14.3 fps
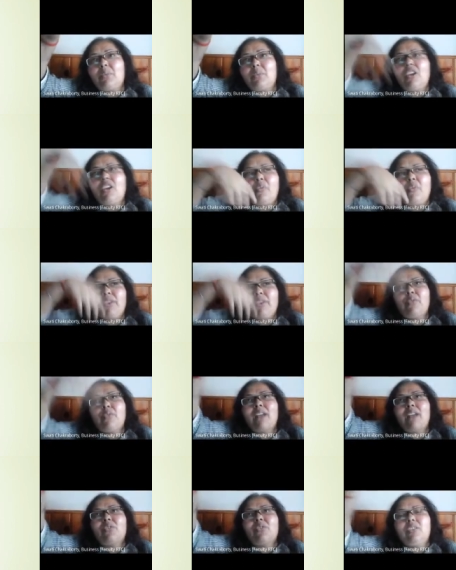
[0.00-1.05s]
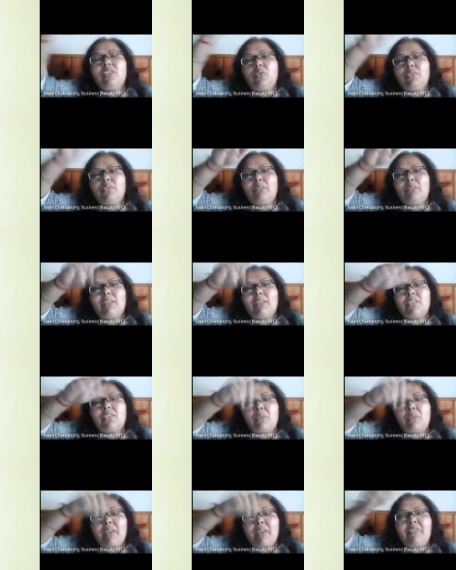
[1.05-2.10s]
where you actually go to the bus stop
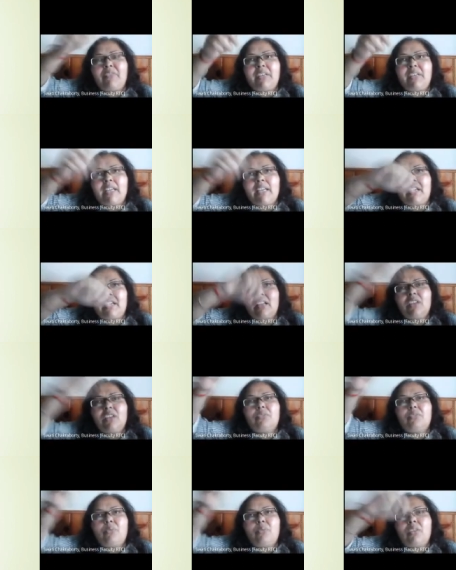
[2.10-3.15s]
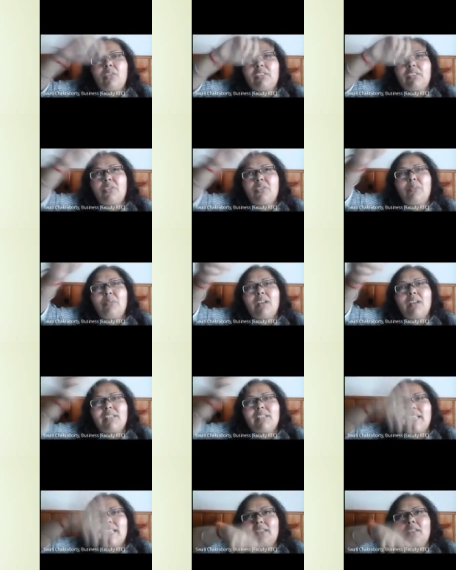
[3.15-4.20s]
every day to board your bus and get
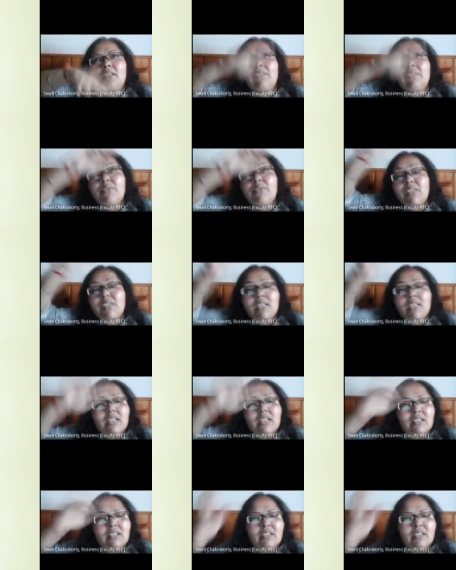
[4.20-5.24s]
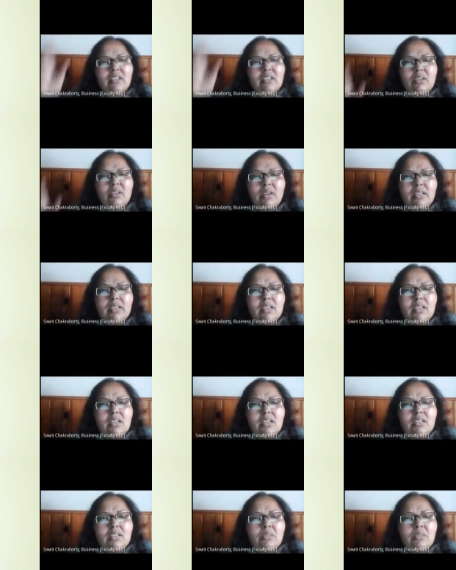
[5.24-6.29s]
down and you're seeing it, right? The
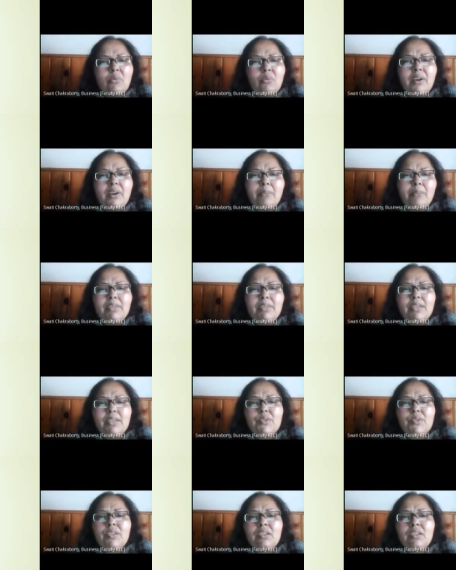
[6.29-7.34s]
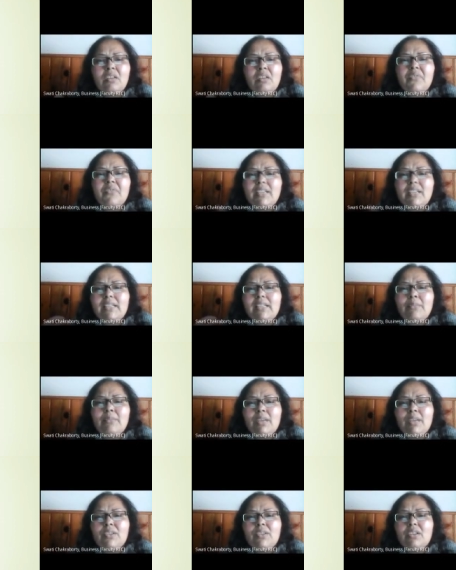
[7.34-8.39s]
more reputation of that
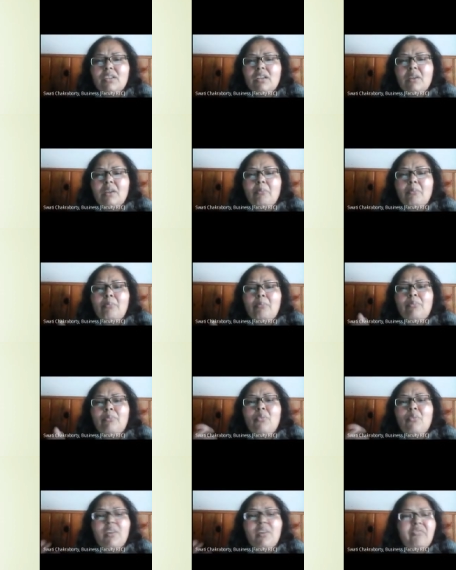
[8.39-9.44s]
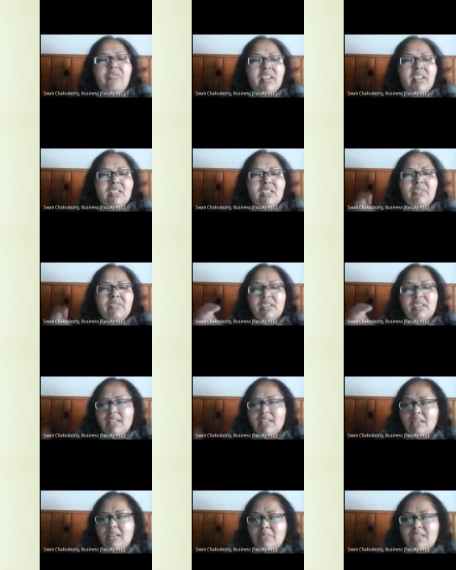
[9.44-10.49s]
image, more effective is that
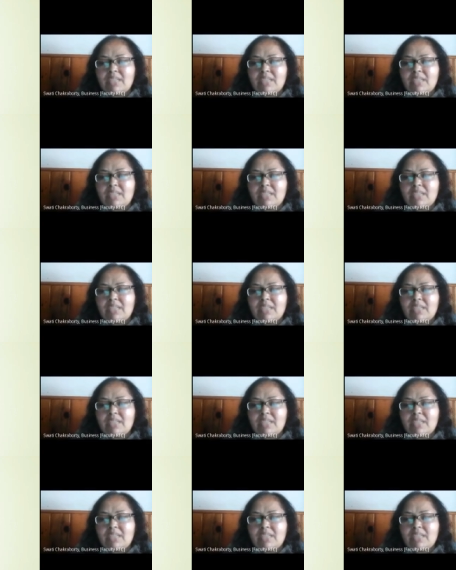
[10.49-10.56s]
medium.